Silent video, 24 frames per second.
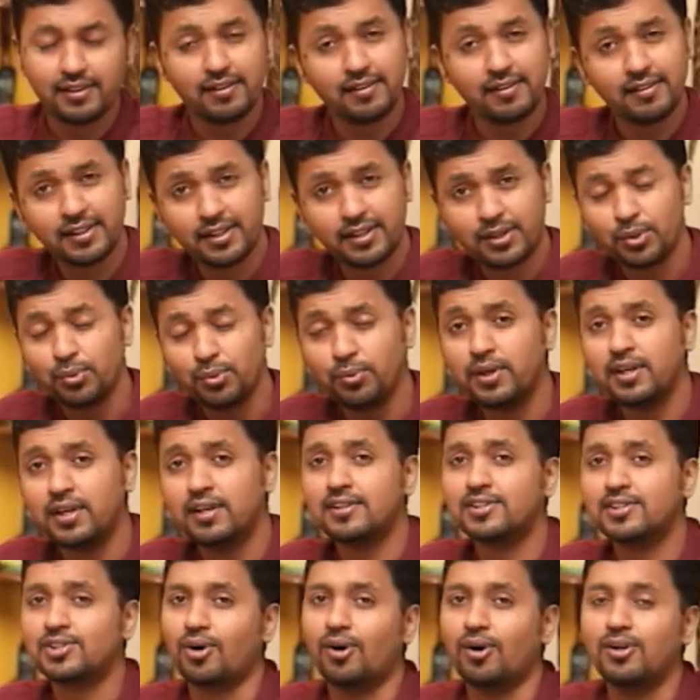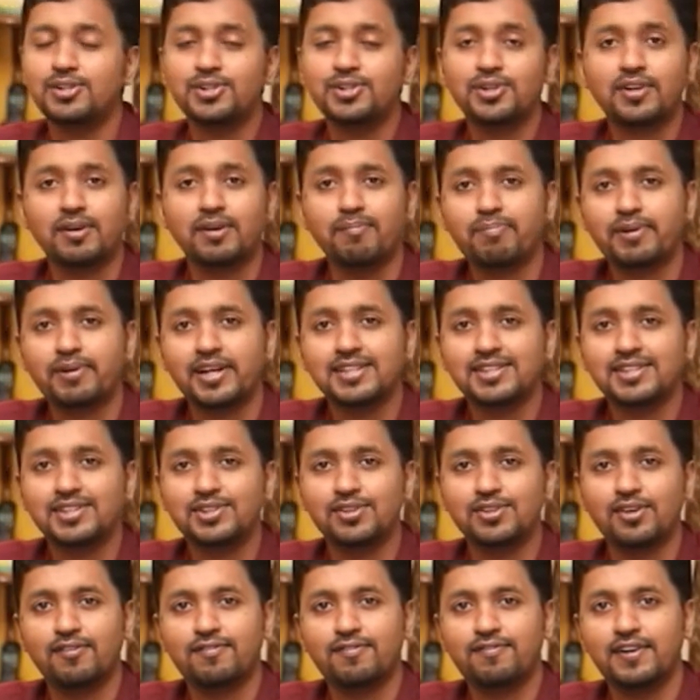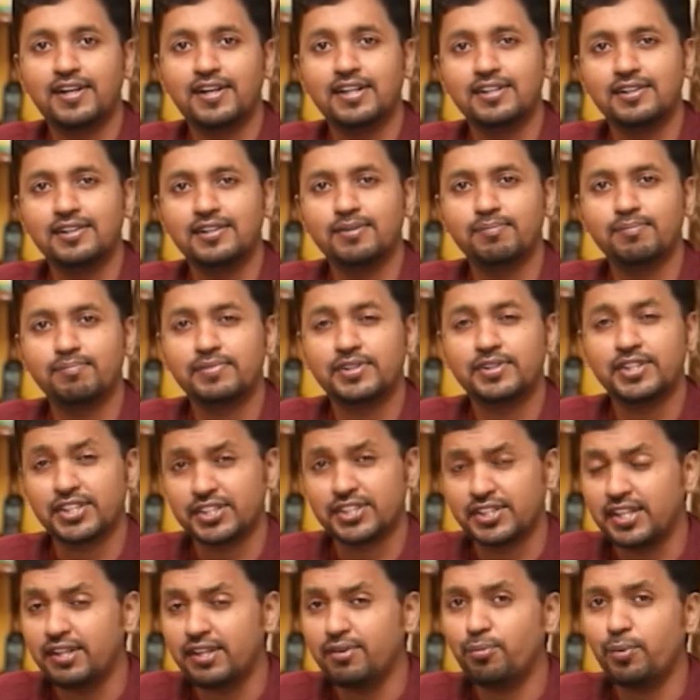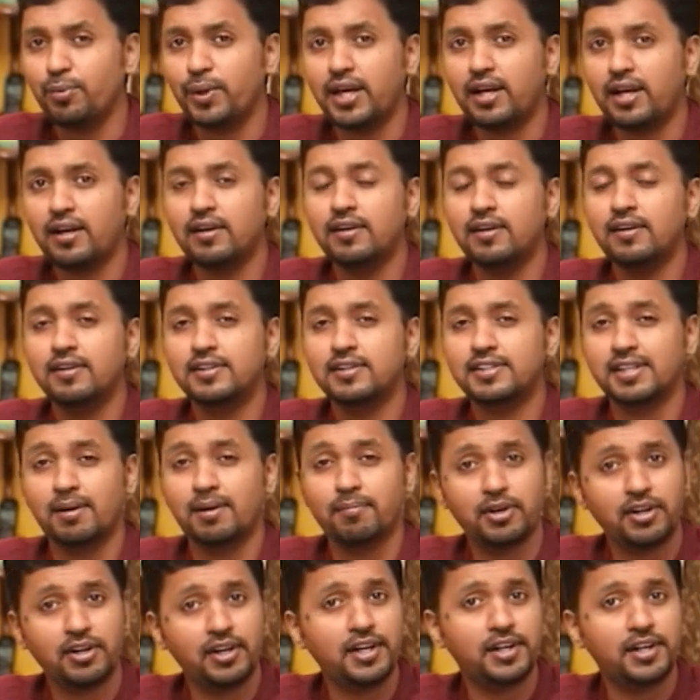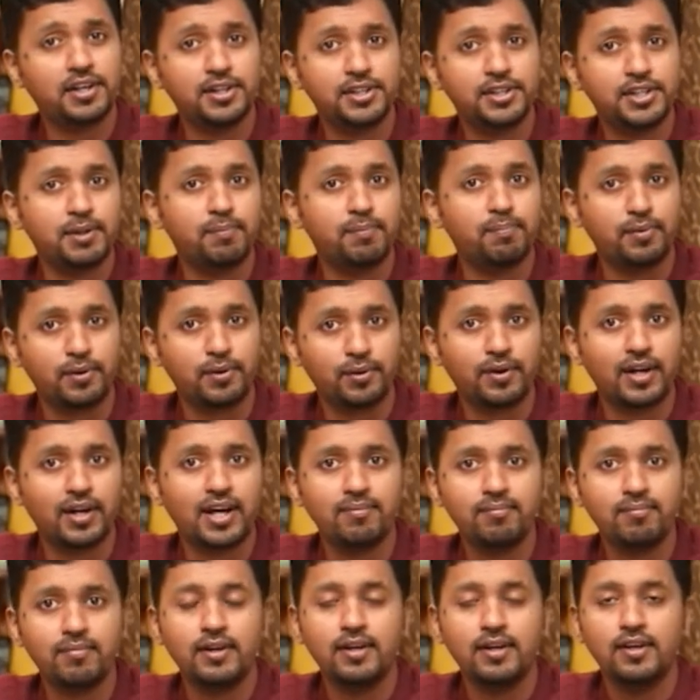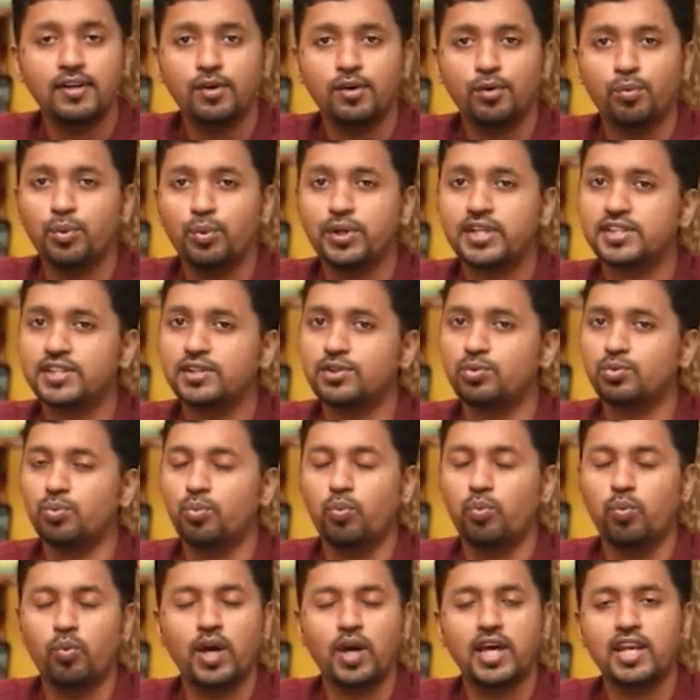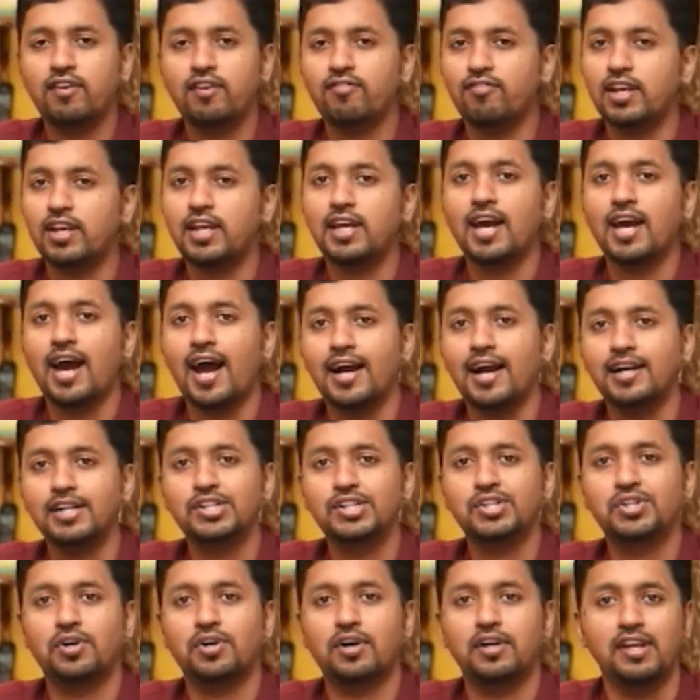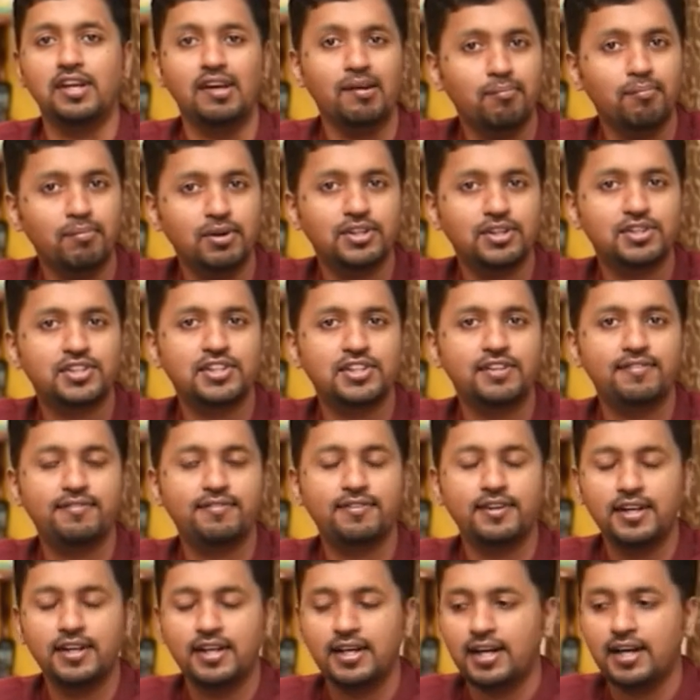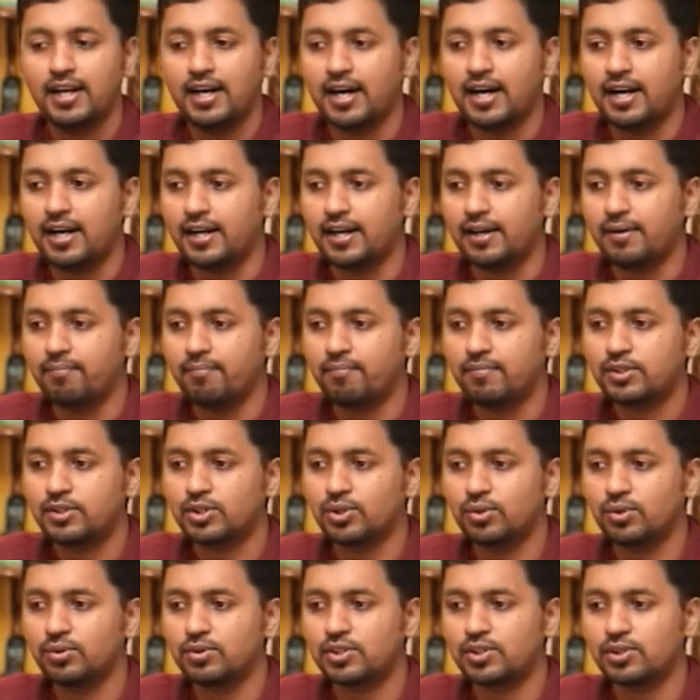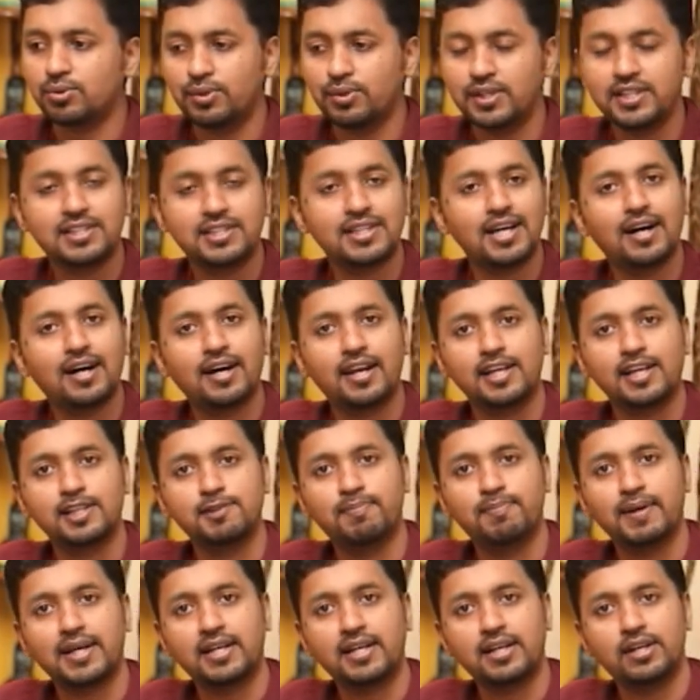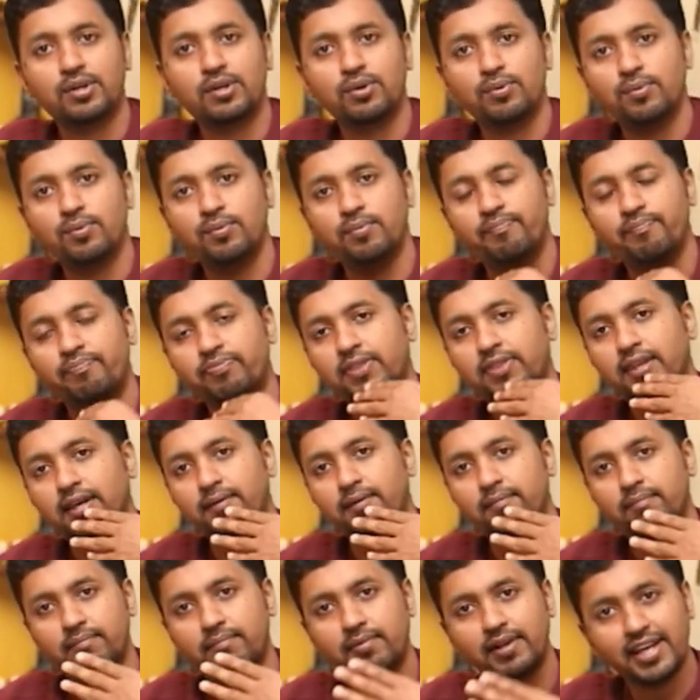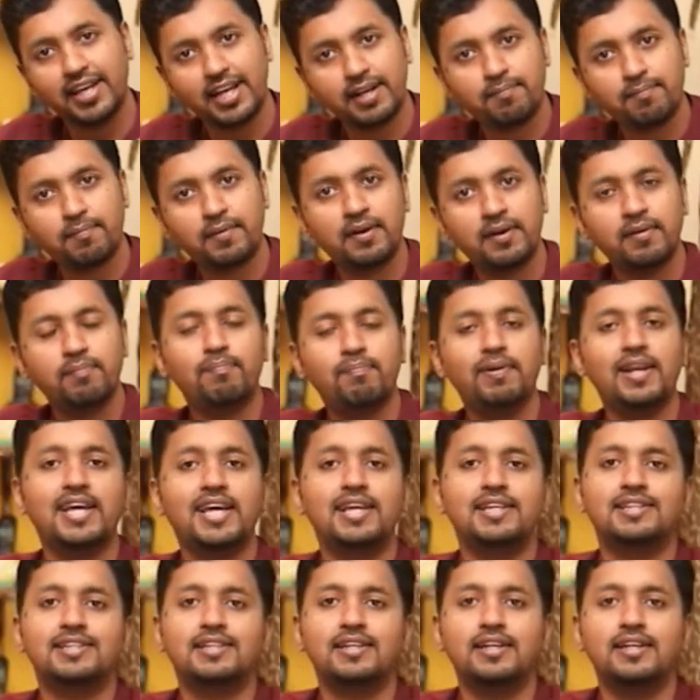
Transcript: the two years also comprises of a 16 week summer internship program, which is very, very hands-on immersive. Um, so students are expected to get placed